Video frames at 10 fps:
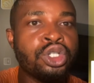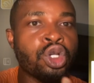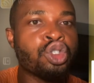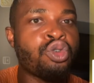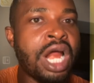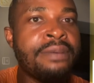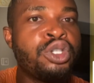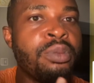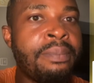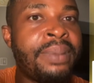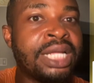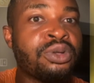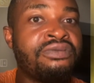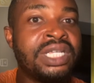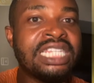subscribe to be part
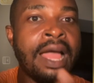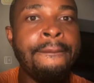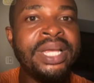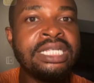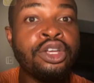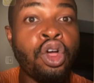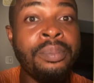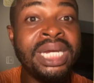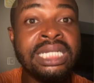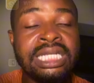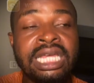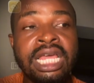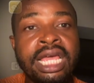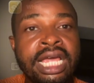of this amazing community.